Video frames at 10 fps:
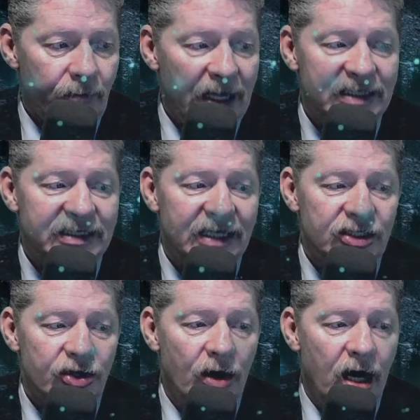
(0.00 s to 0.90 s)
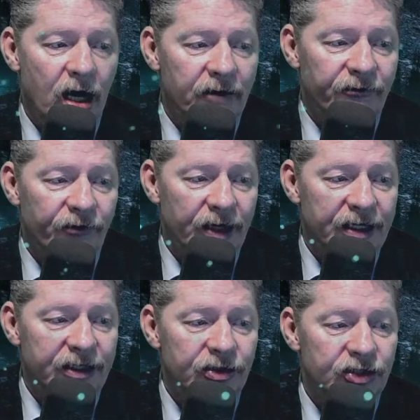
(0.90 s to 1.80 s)
it sets your heart free
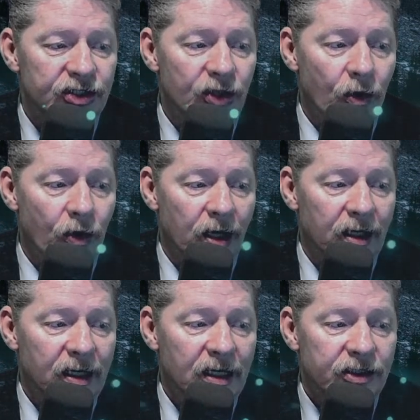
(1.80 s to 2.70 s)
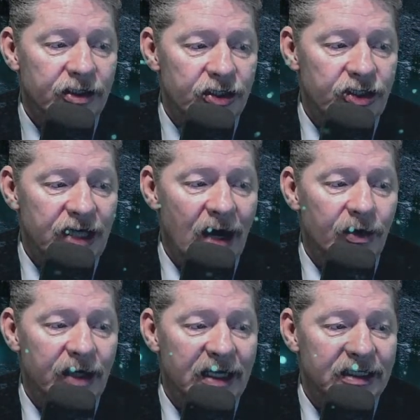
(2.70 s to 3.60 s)
to soar, to
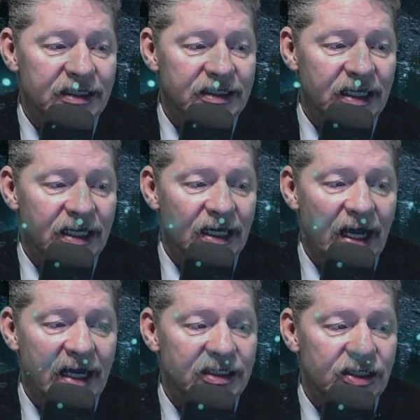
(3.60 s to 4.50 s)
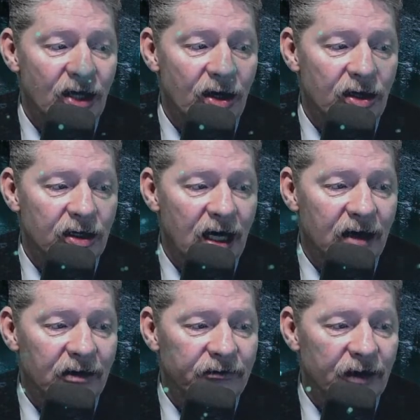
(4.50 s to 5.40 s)
shout, and to sing a song
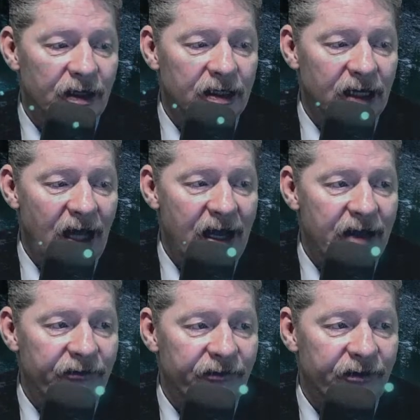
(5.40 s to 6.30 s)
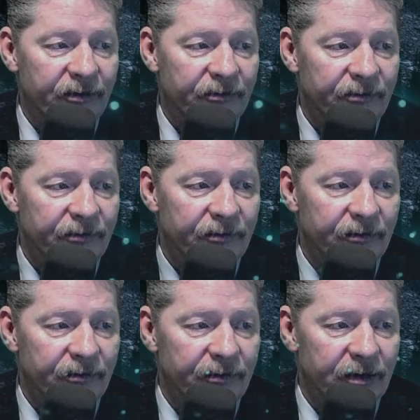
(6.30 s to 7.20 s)
of life.
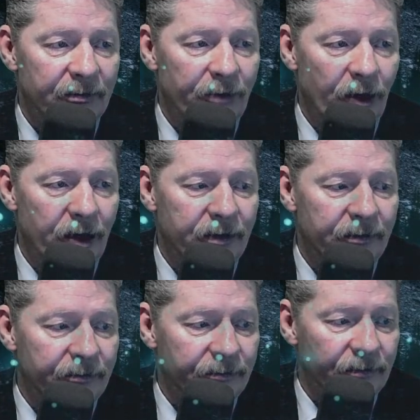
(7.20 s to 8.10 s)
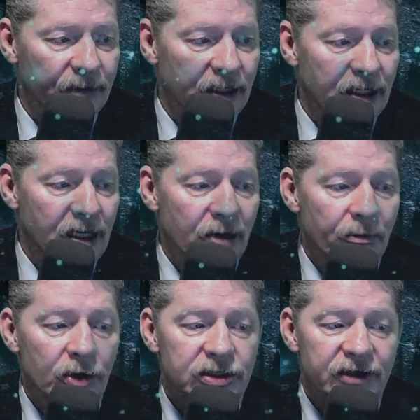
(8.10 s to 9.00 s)
Important.
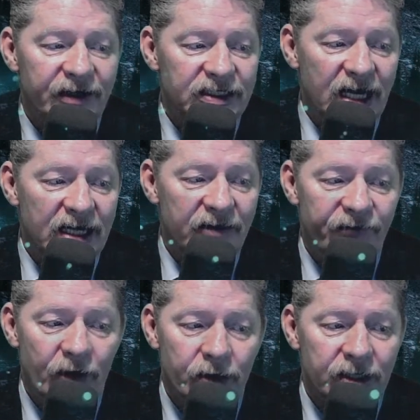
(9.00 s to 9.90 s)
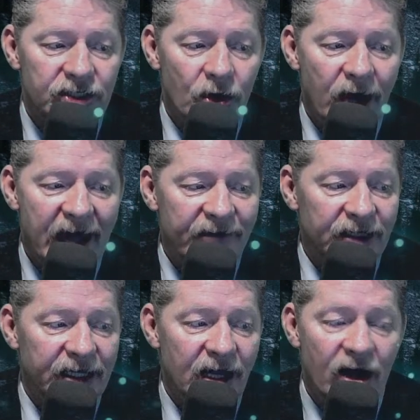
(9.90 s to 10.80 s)
Most of us tend to focus so
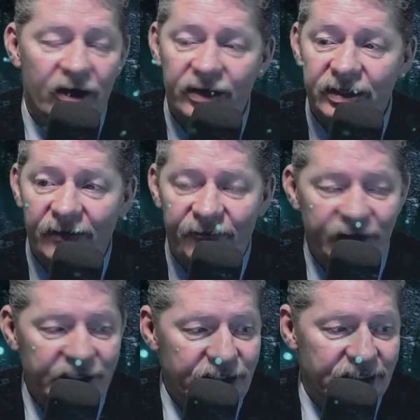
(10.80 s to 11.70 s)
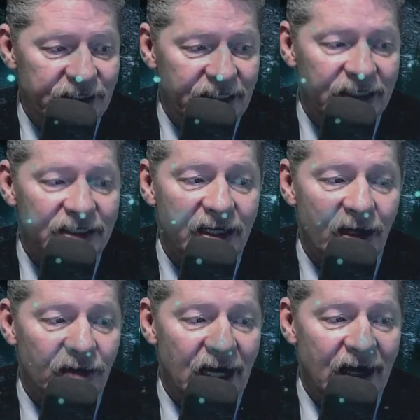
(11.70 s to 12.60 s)
heavily on the deficiencies in
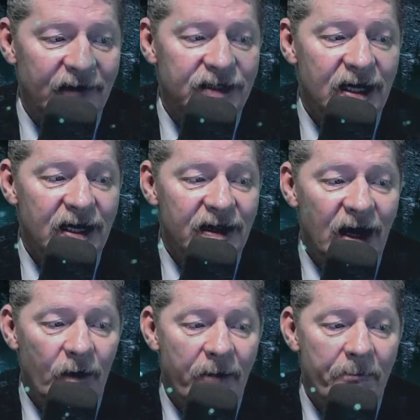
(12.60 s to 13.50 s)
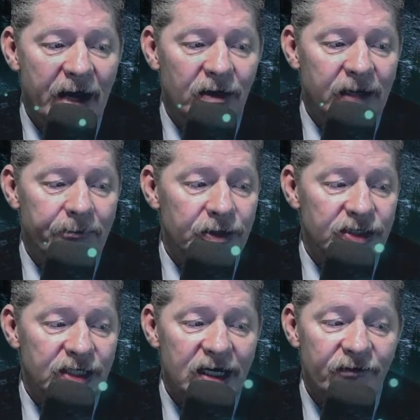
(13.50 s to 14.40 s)
our lives that we barely
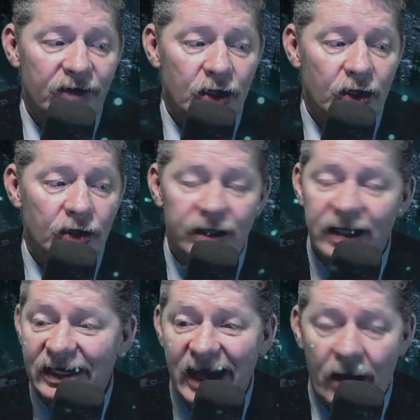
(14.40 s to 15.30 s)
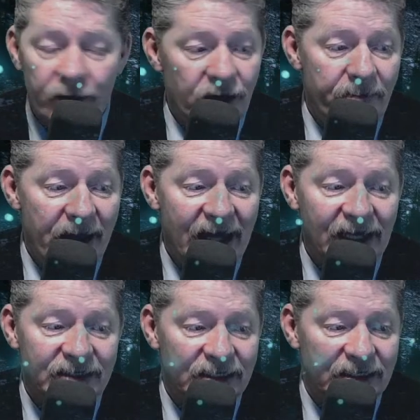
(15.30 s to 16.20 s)
perceive the good that
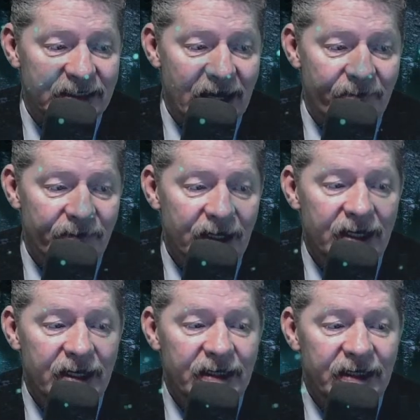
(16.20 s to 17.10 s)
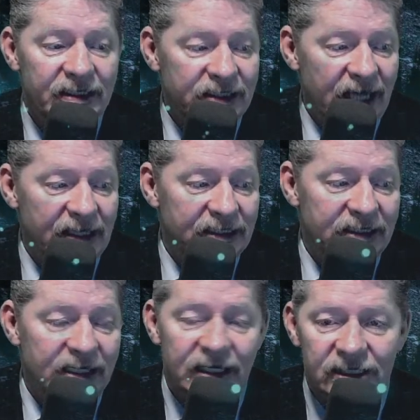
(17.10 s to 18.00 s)
counterbalances them. This
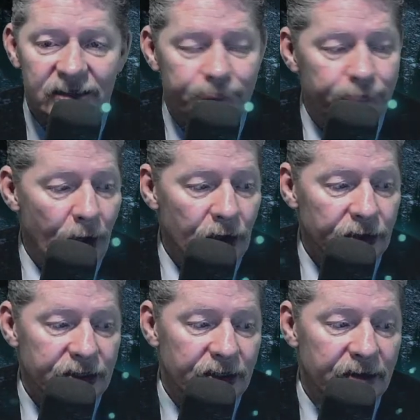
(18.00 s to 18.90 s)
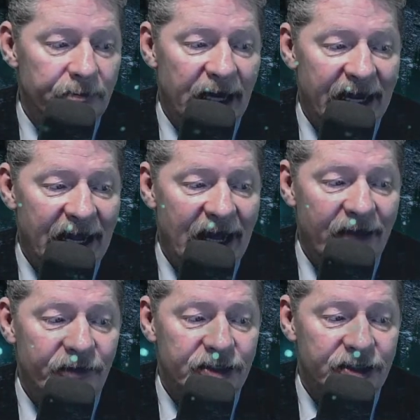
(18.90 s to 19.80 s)
tendency is bolstered by
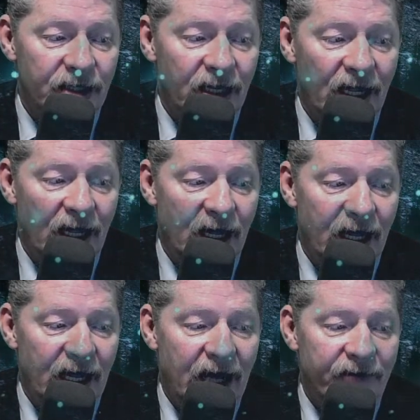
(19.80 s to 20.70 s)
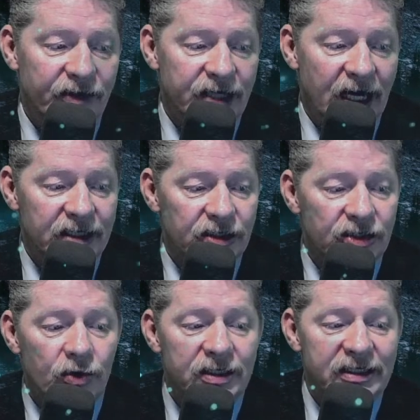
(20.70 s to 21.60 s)
advertisers
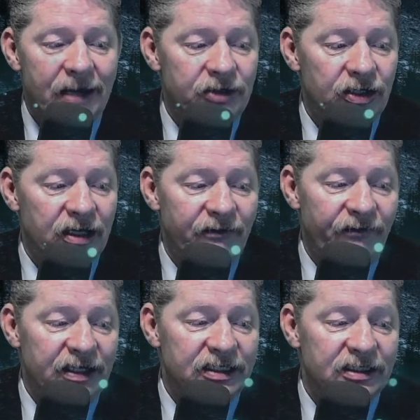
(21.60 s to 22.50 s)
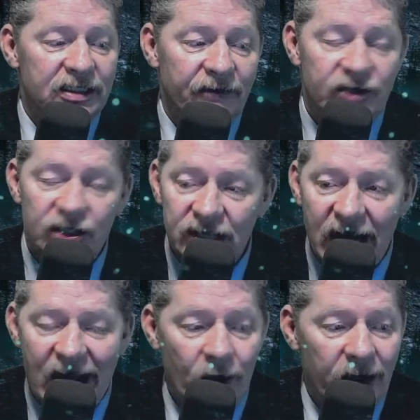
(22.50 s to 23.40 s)
who attempt to convince us of just
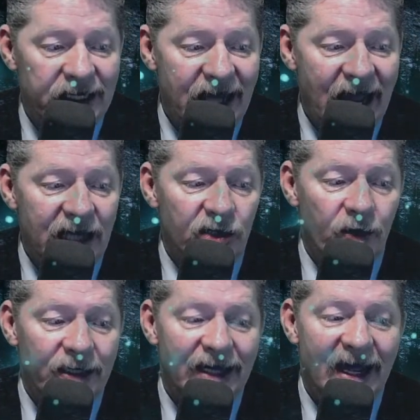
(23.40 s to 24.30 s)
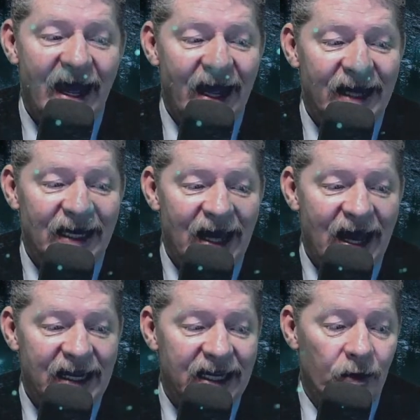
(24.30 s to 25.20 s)
how inadequate and
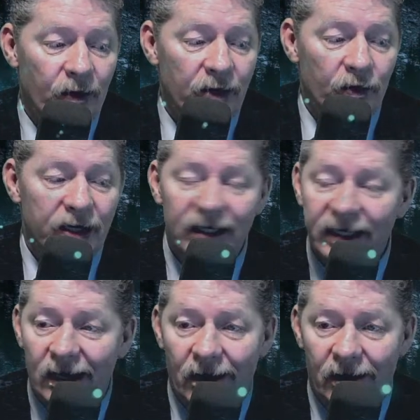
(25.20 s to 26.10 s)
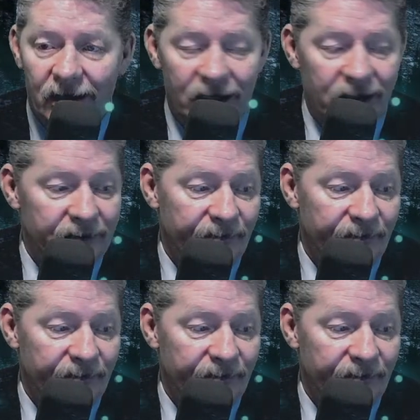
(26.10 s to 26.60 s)
lacking we really are,